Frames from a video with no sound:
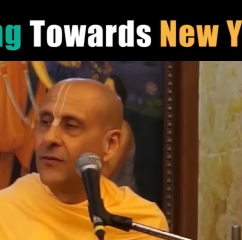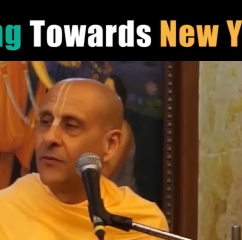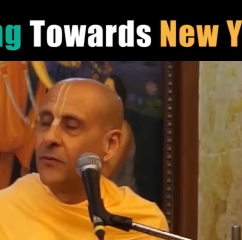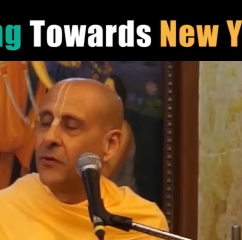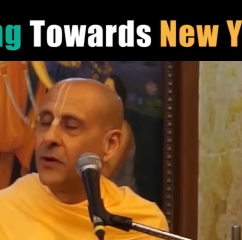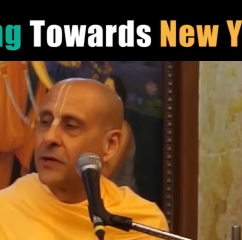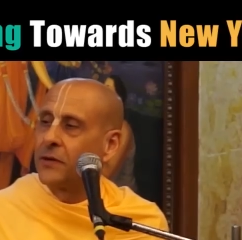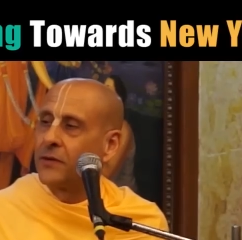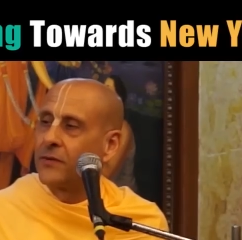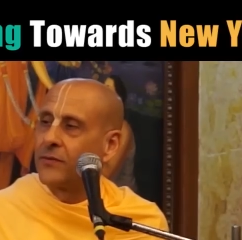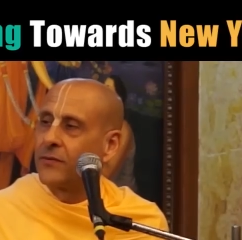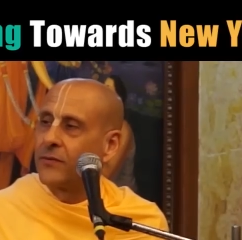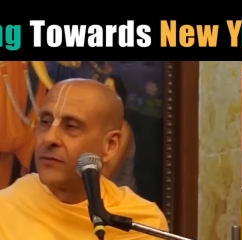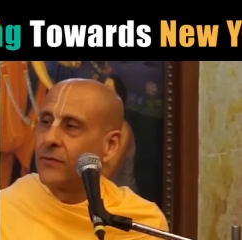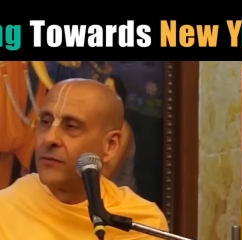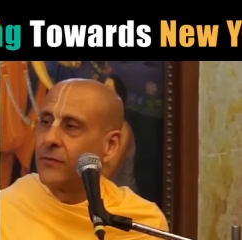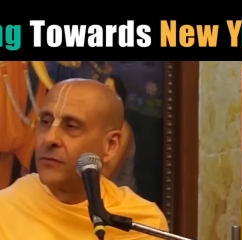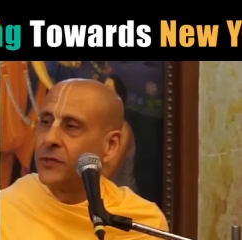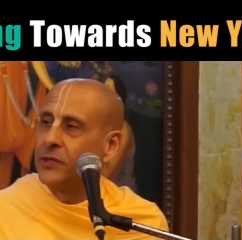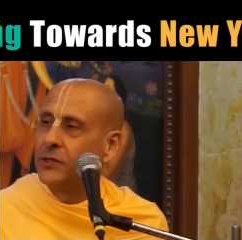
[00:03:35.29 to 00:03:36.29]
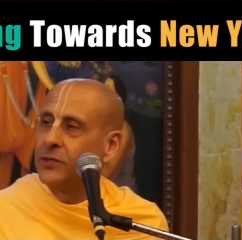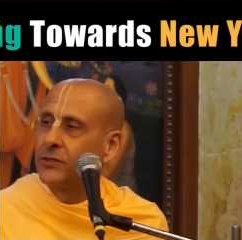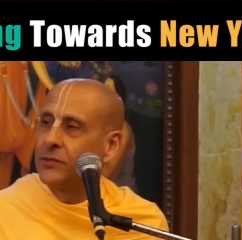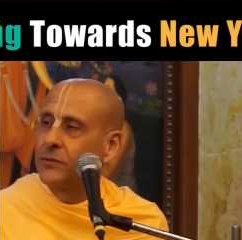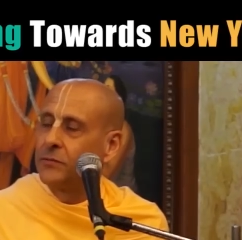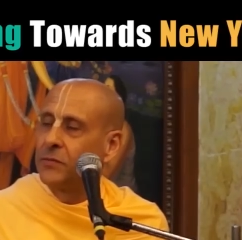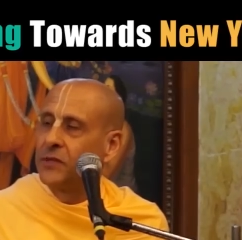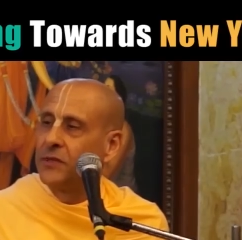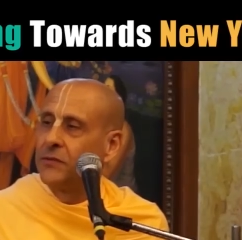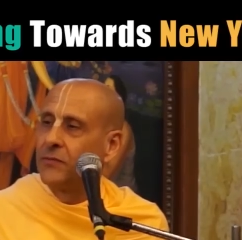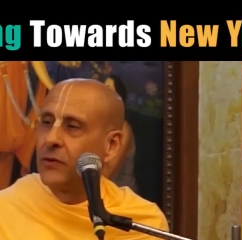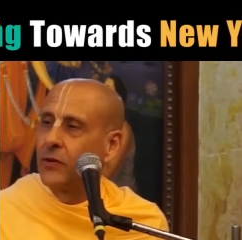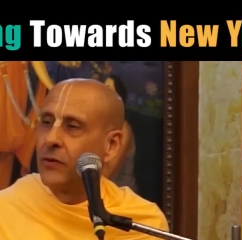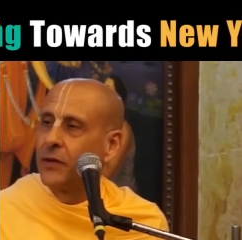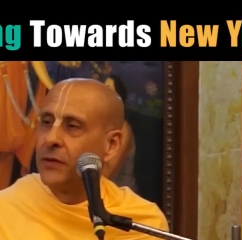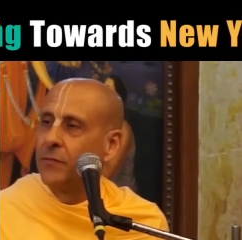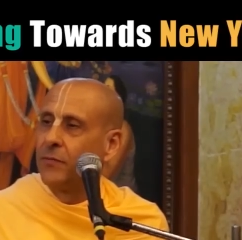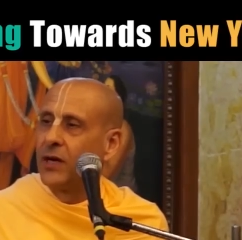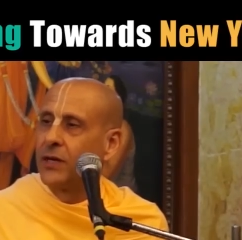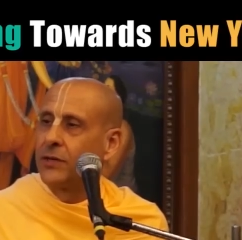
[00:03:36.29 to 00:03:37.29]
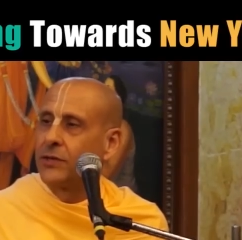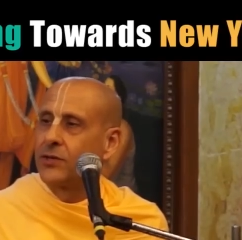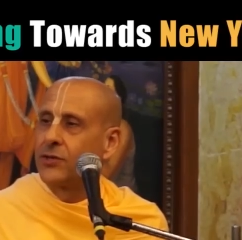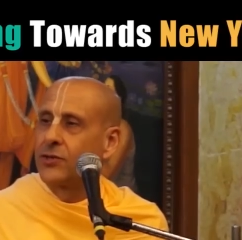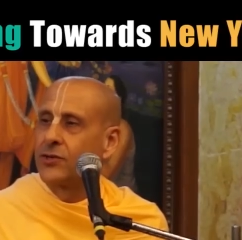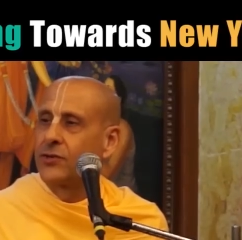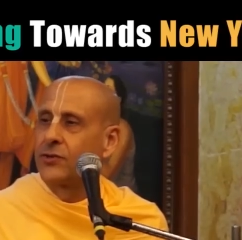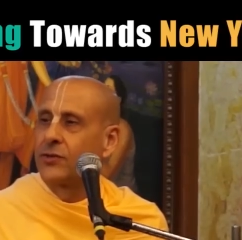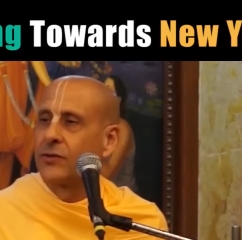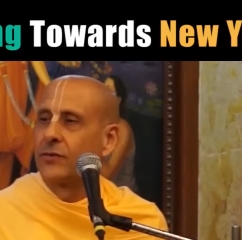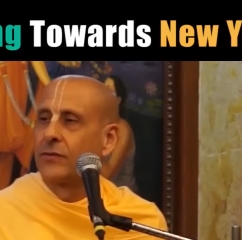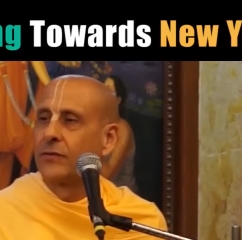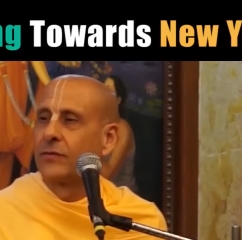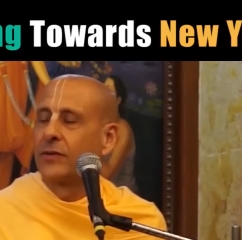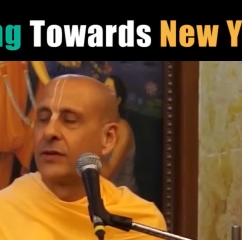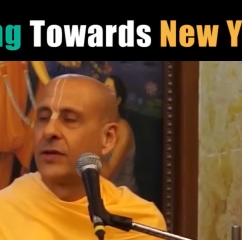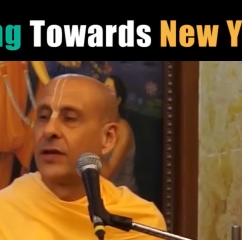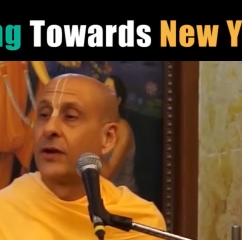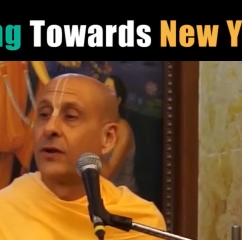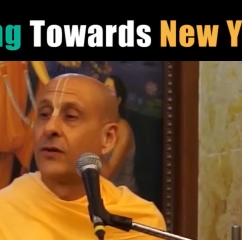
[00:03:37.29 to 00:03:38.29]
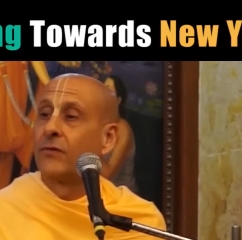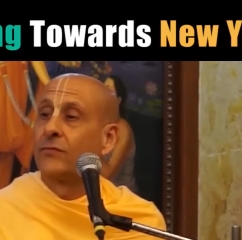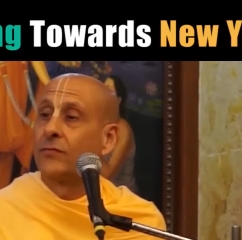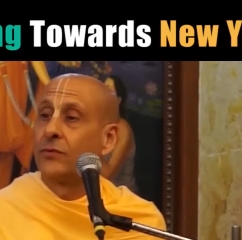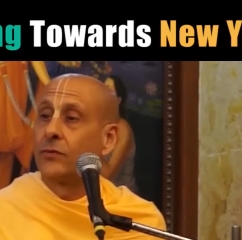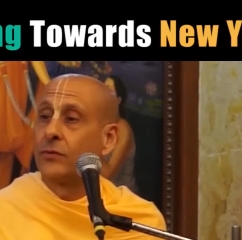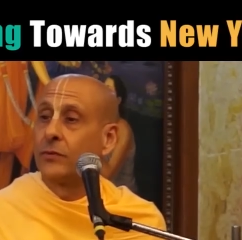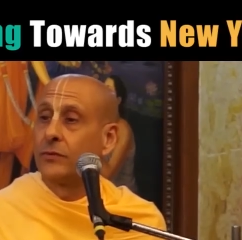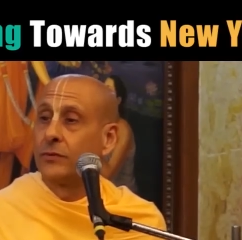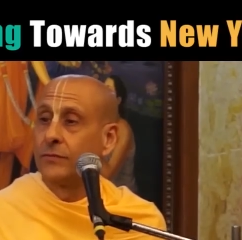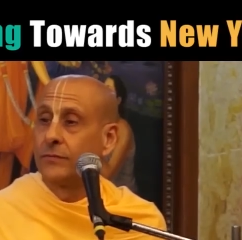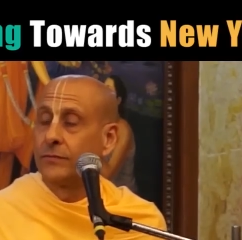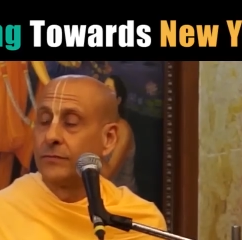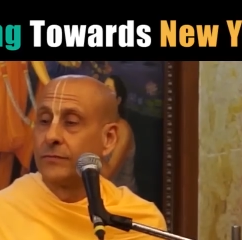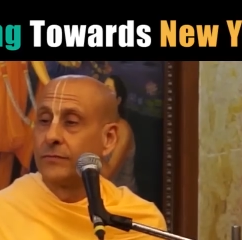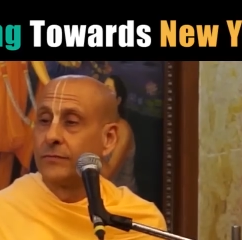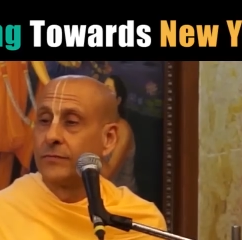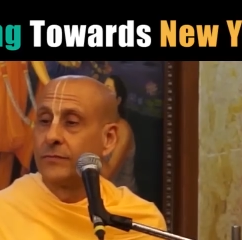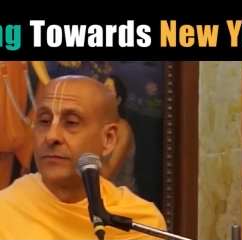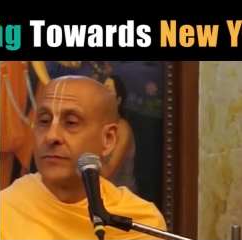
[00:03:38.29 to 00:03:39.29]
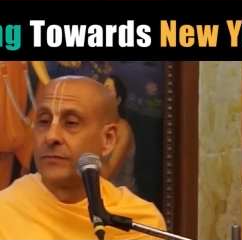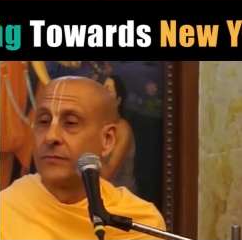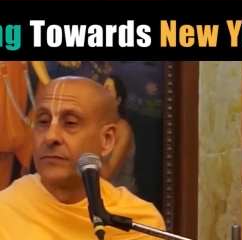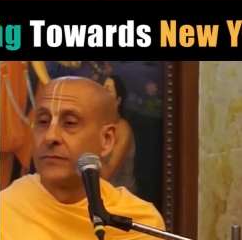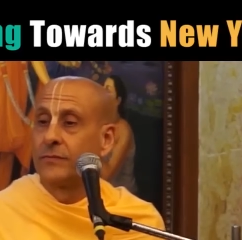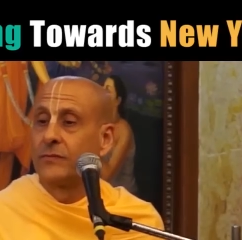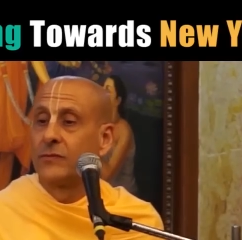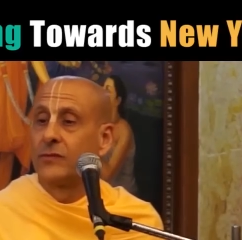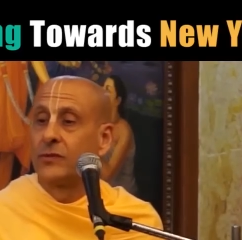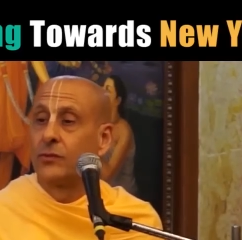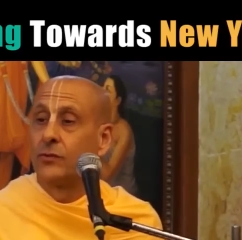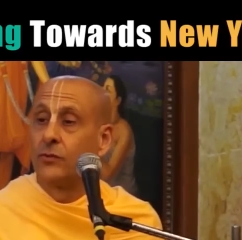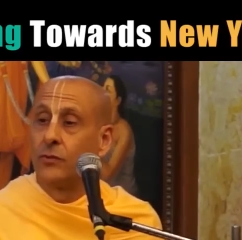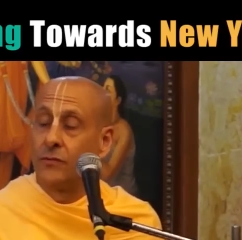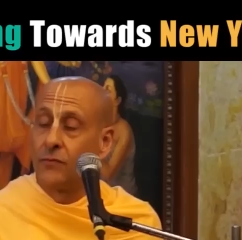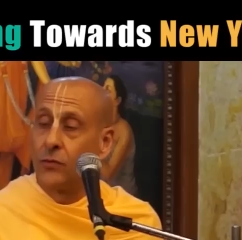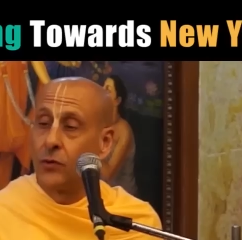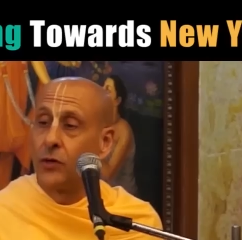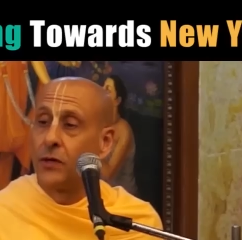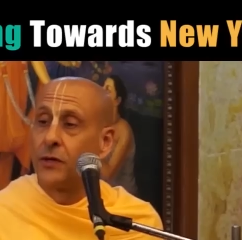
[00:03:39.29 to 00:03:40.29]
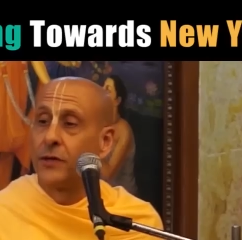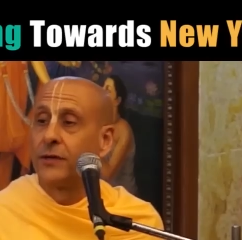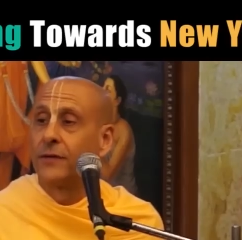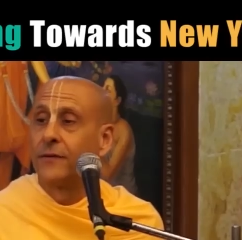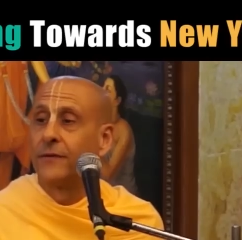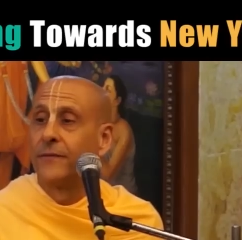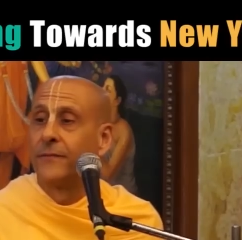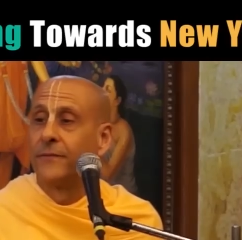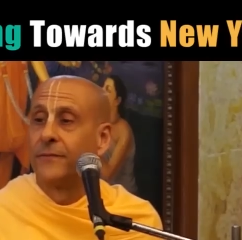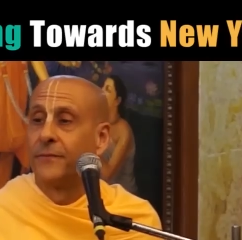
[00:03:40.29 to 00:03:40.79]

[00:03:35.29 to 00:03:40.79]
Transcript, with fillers: what we should be very much careful to avoid